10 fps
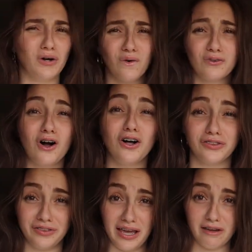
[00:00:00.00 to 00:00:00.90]
The
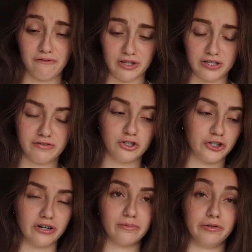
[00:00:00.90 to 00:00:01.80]
overall thing for this
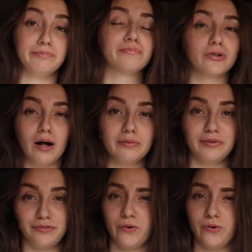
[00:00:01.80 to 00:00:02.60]
shirt would probably be a